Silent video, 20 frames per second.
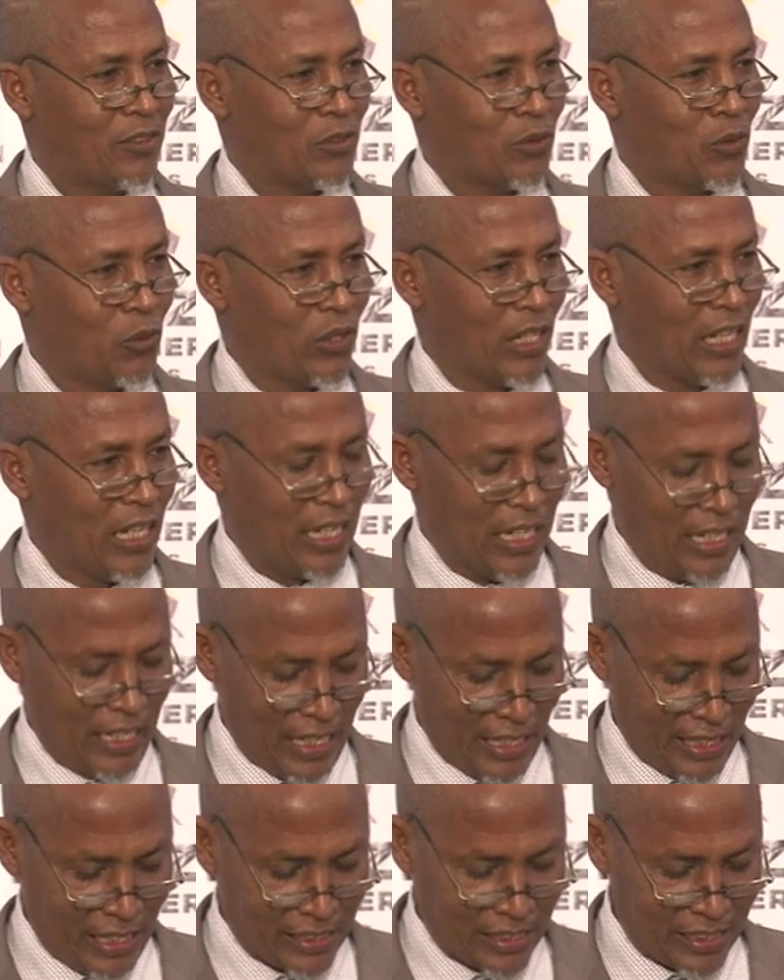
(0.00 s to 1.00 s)
to the
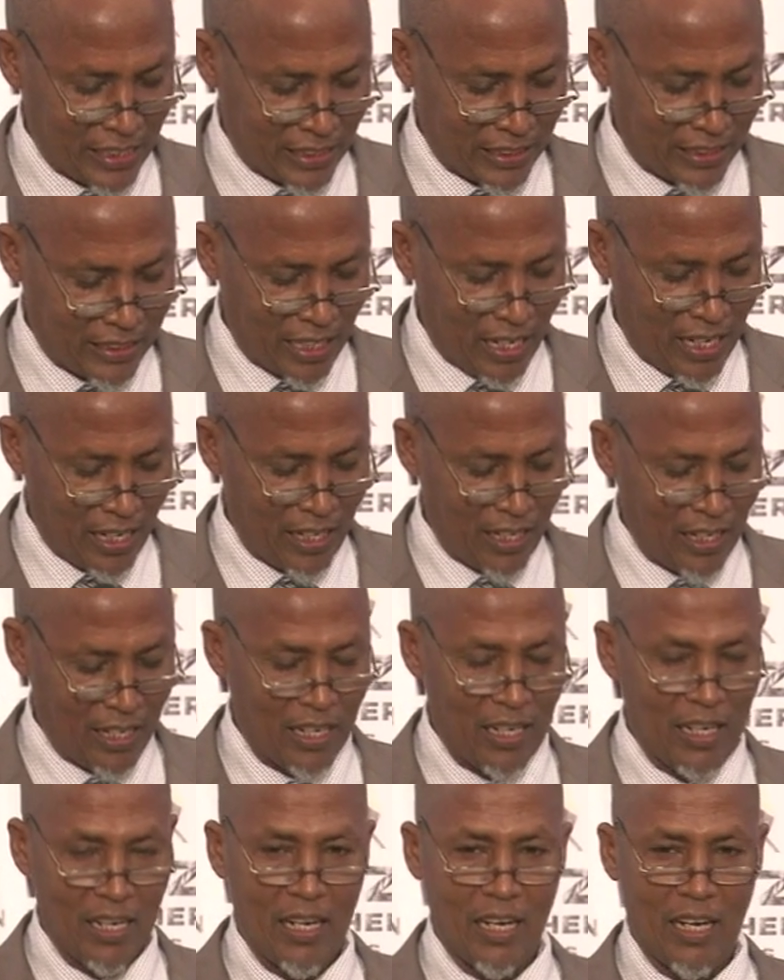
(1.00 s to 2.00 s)
leather sector,
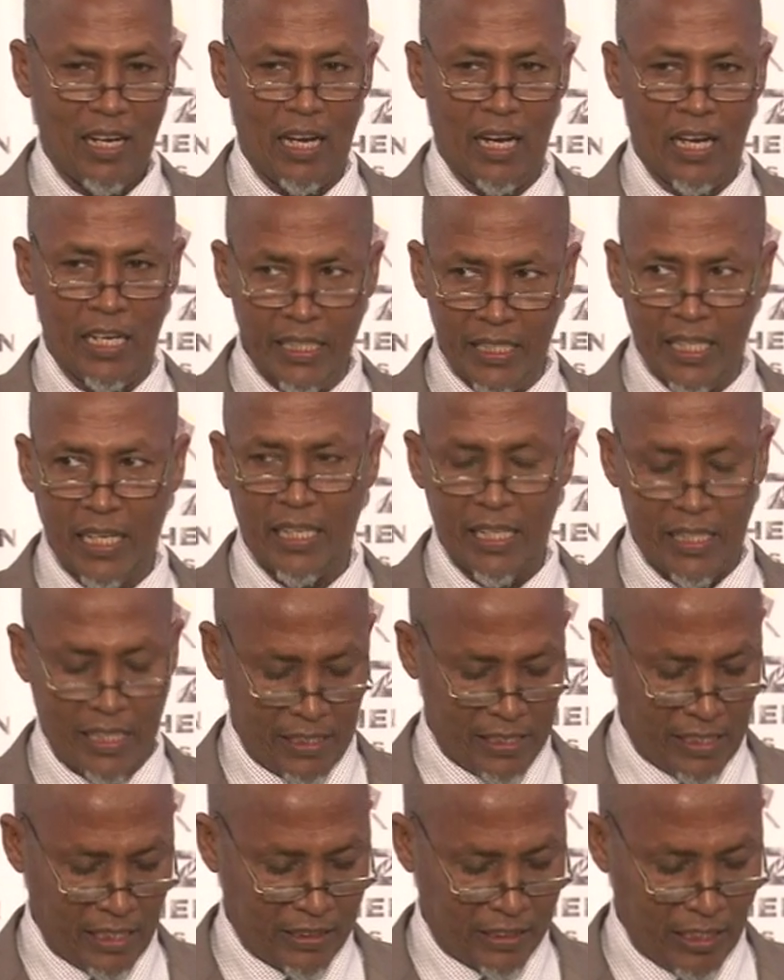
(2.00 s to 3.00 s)
in the
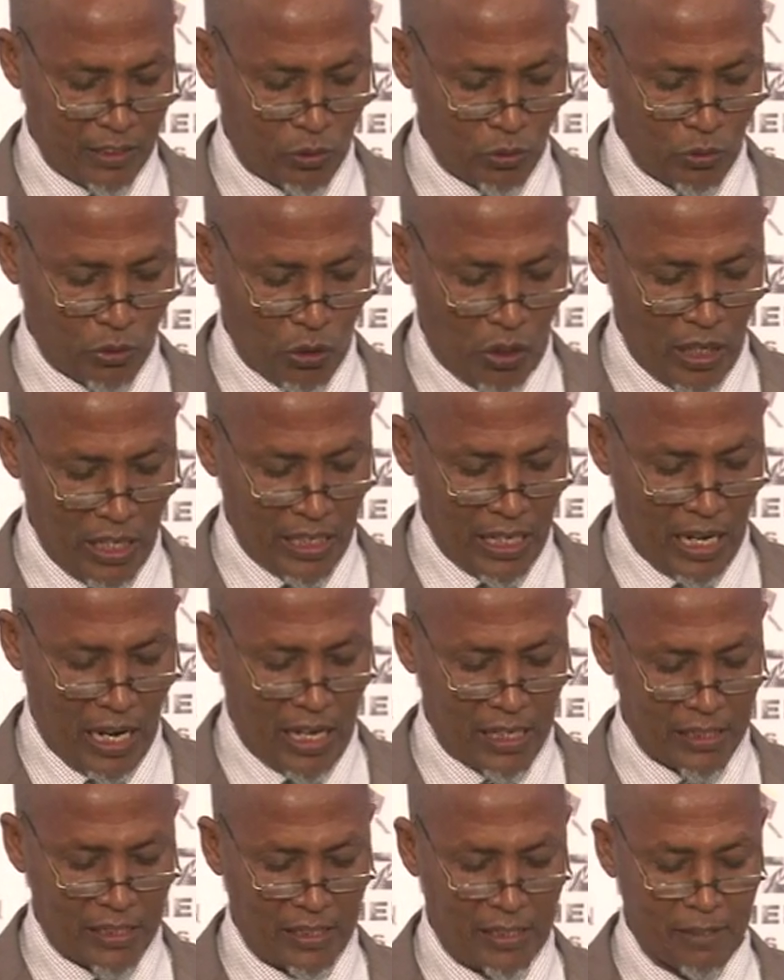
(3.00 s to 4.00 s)
leather sector, to join
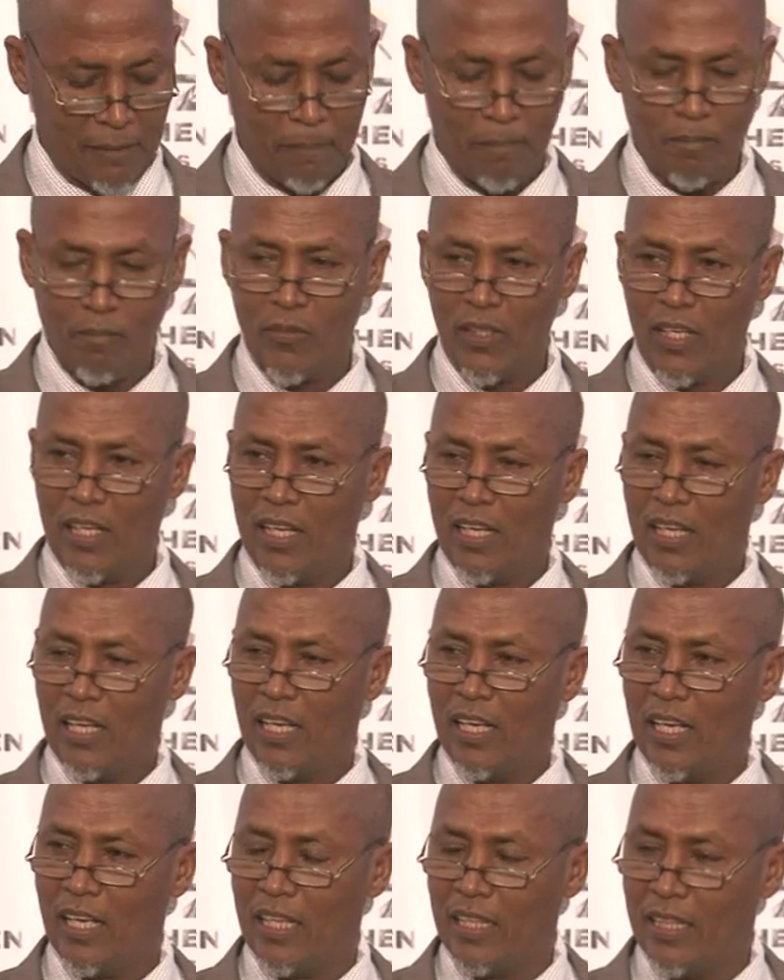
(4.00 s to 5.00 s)
us
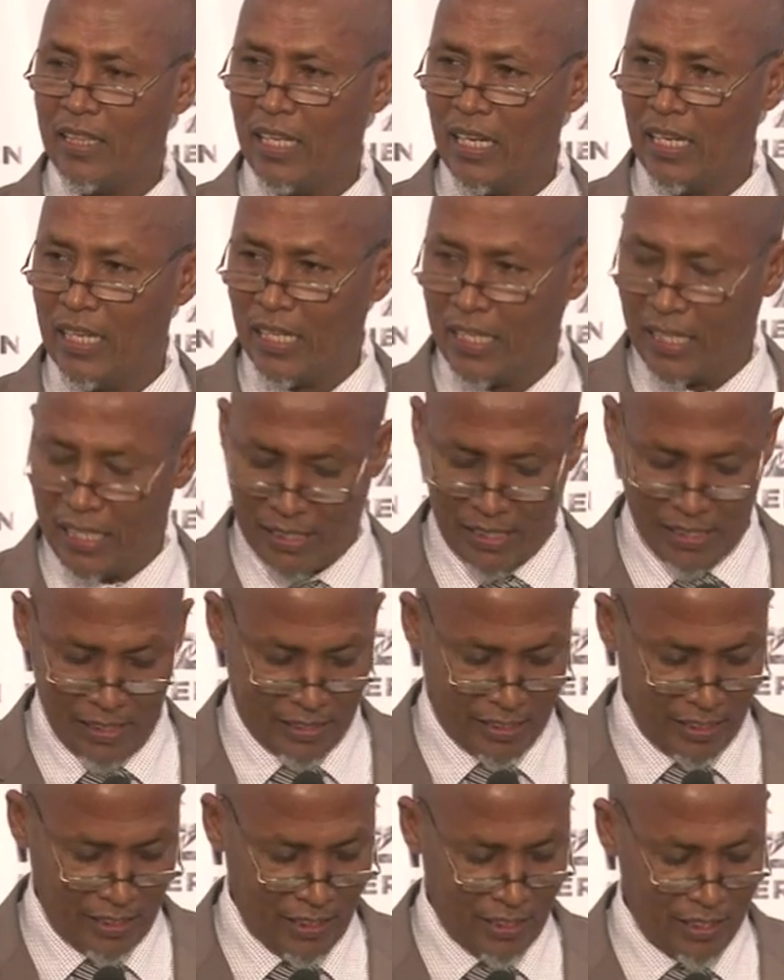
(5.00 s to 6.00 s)
in the Leather
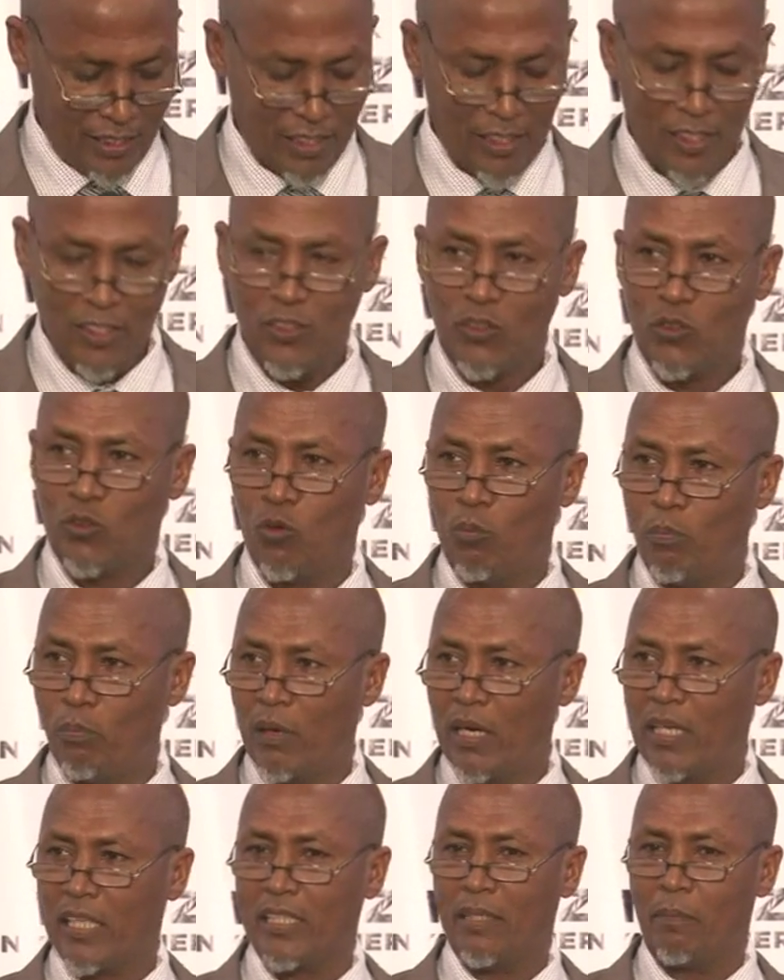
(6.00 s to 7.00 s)
City to
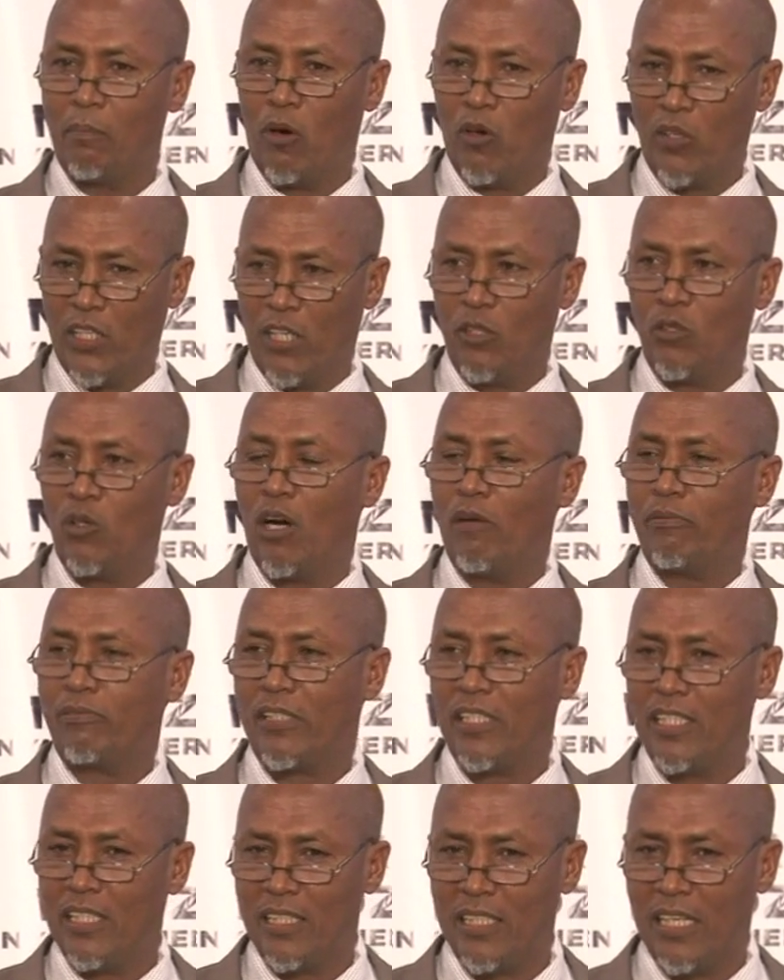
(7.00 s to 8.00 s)
make the model you have
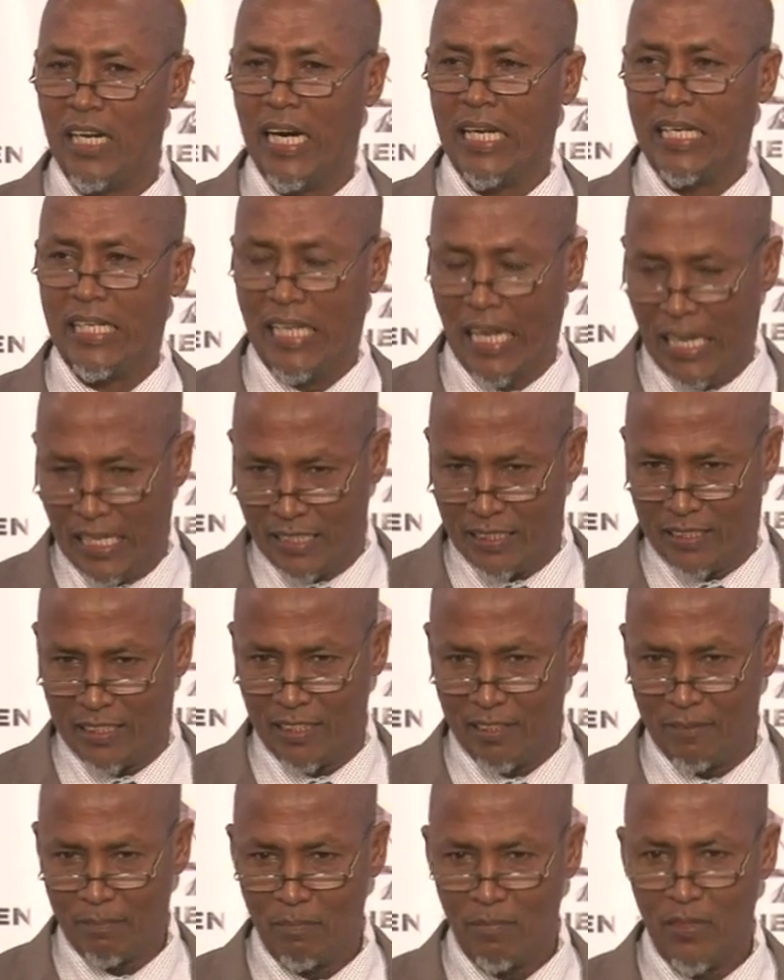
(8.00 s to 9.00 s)
seen a
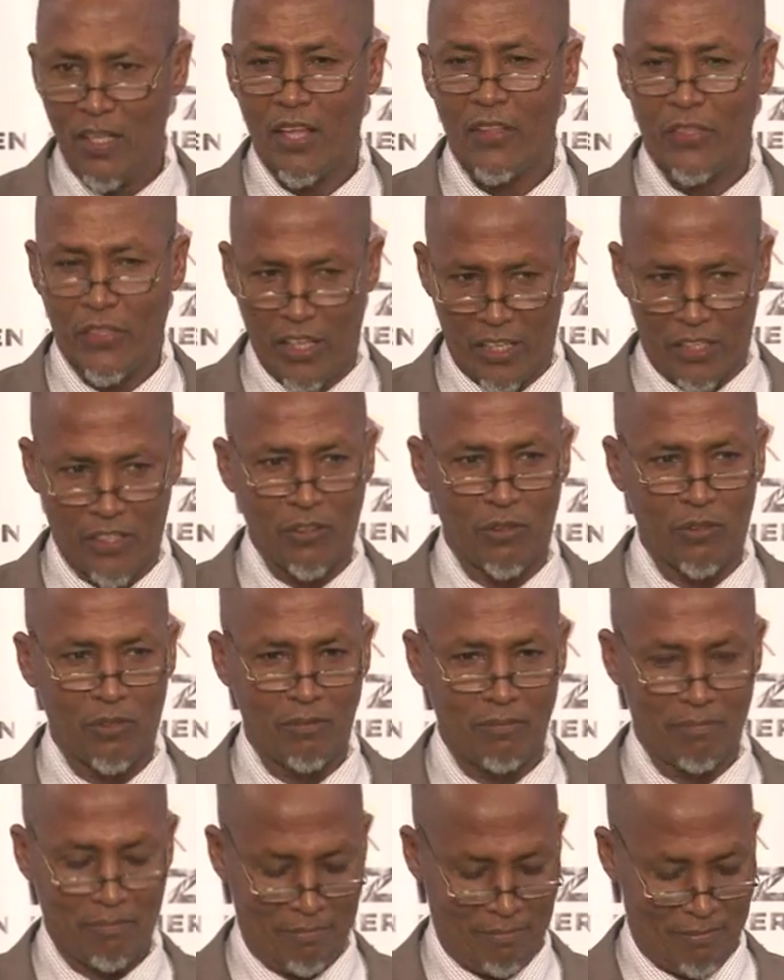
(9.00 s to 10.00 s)
reality. Thank you.
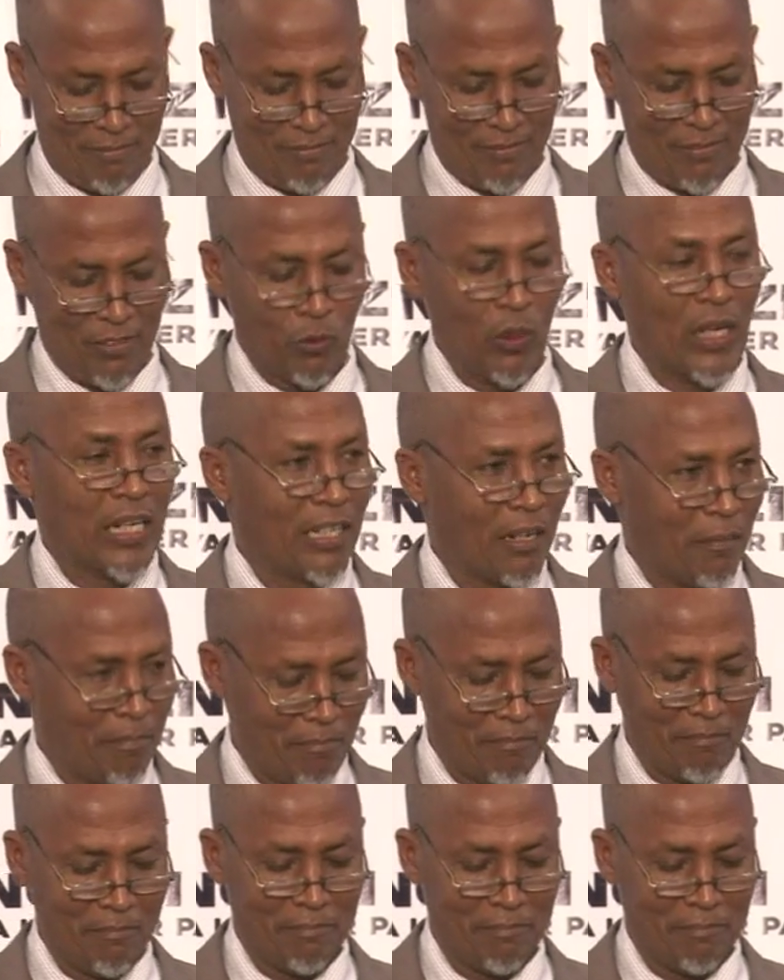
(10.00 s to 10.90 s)
Welcome.